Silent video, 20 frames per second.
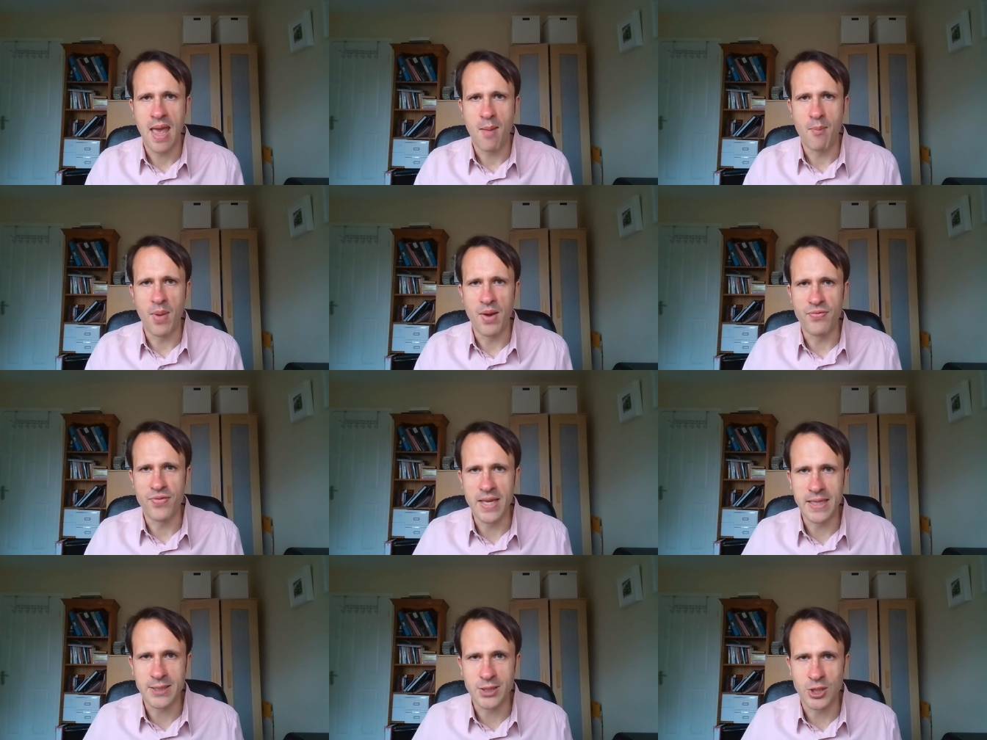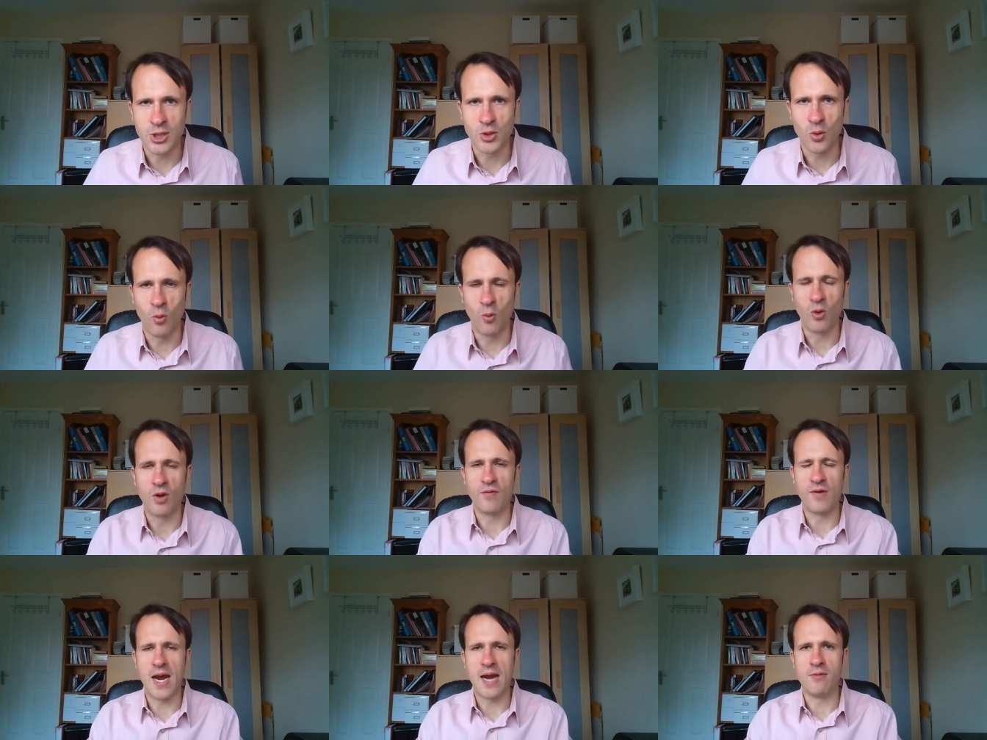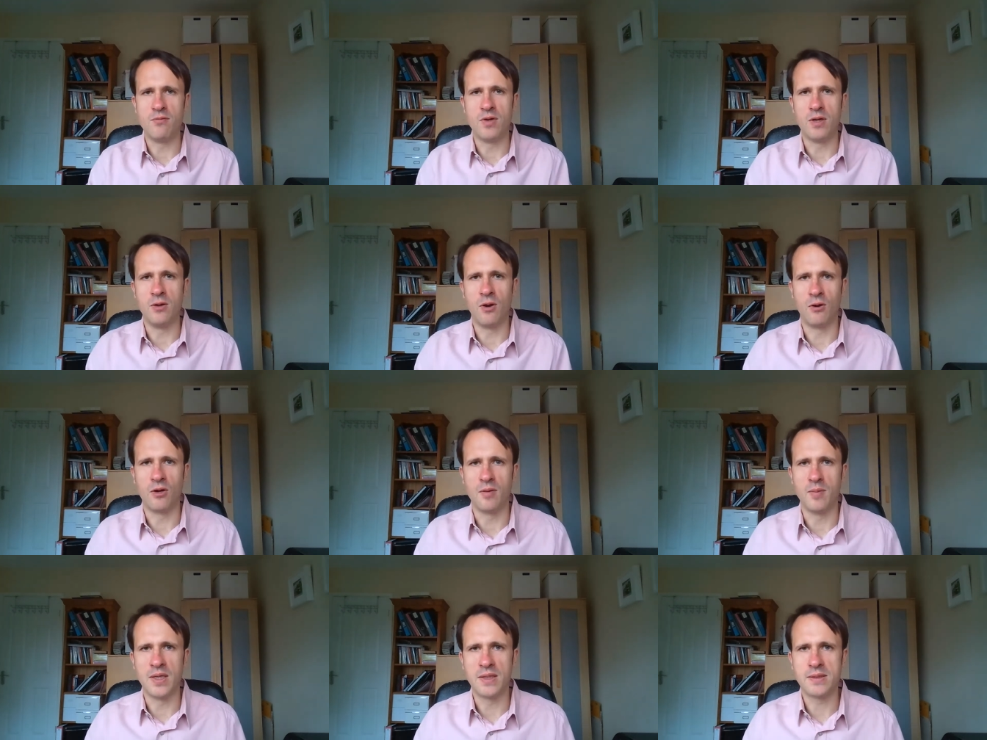but this is all around
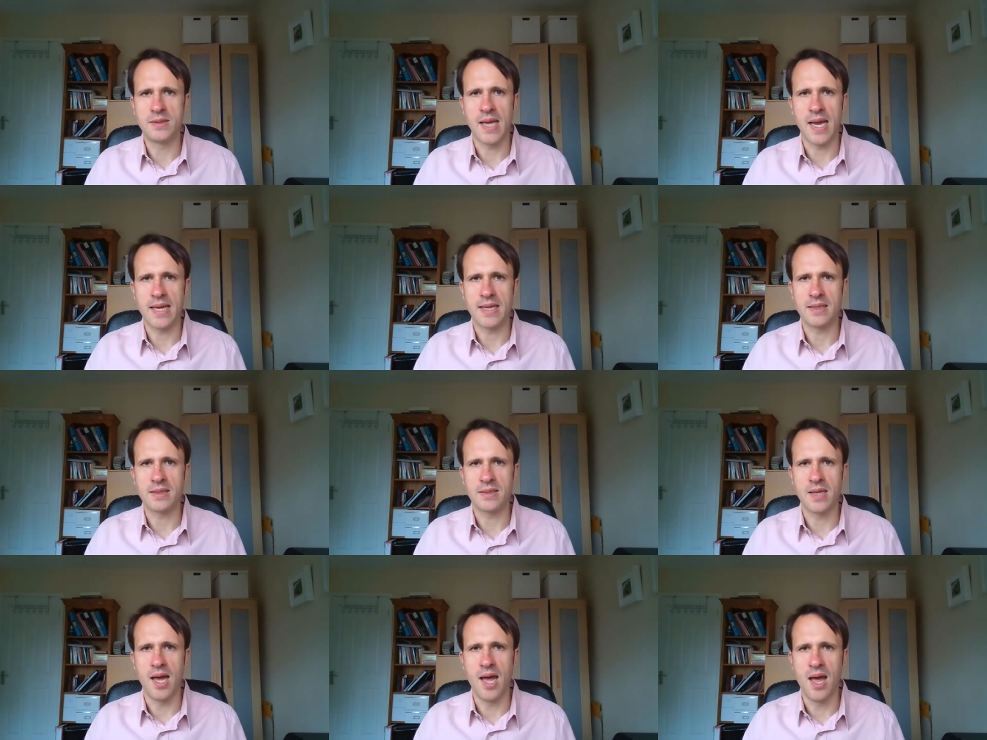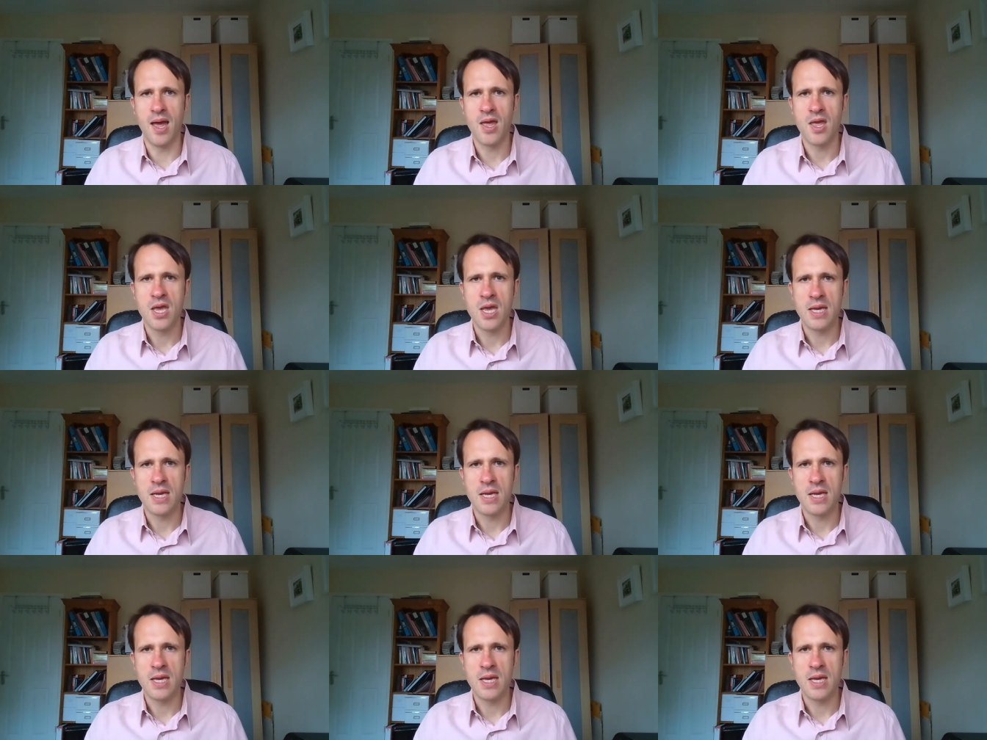anonymous data.